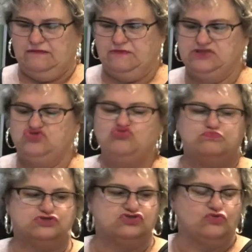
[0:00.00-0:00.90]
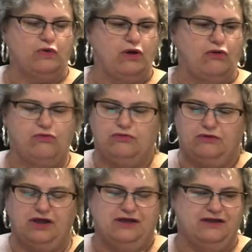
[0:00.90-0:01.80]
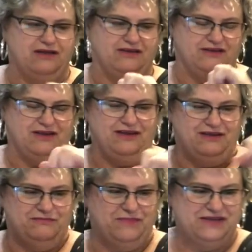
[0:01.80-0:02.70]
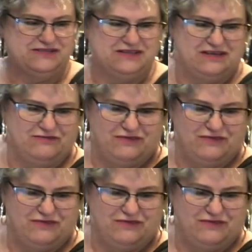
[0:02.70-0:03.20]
My super strong Mexican